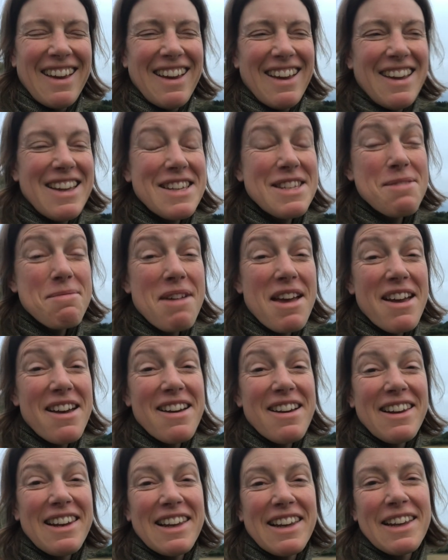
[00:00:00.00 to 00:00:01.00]
It's a bit
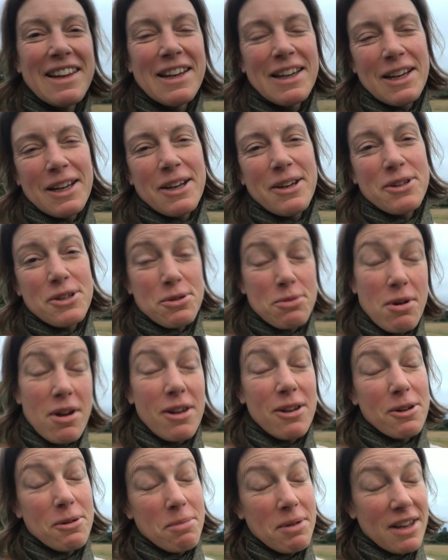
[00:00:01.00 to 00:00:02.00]
early, which is why I
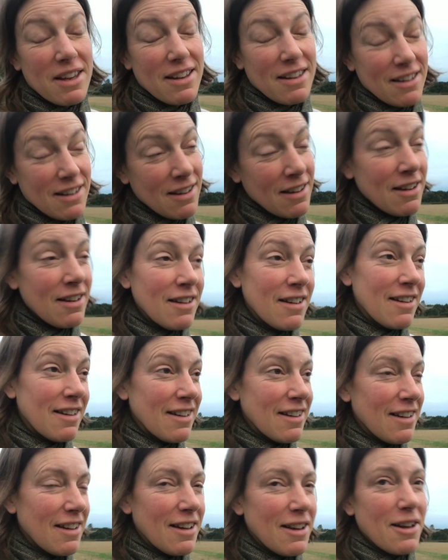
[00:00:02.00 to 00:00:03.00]
look a bit
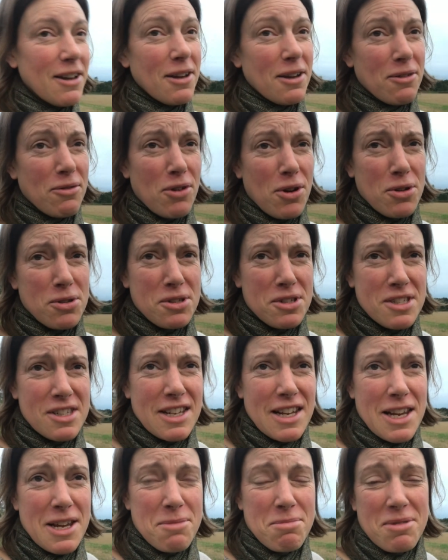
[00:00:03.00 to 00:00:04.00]
fast
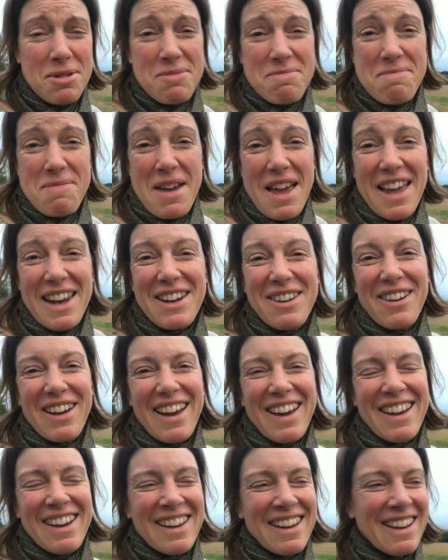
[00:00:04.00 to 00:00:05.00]
asleep. But
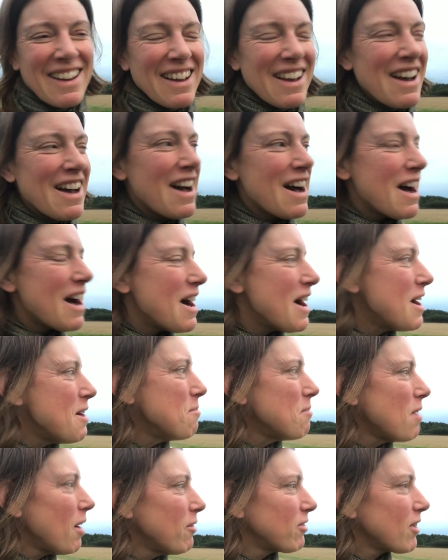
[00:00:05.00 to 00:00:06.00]
anyway,
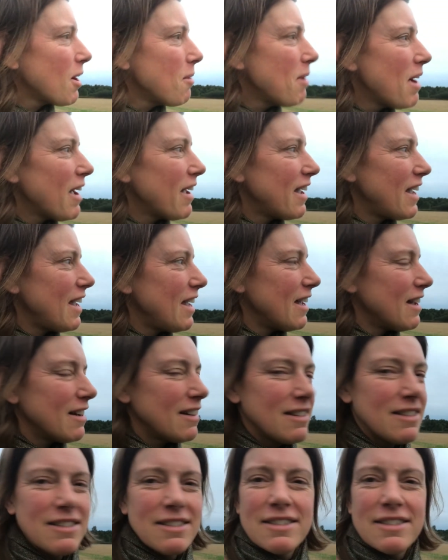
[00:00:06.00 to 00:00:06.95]
I've come out here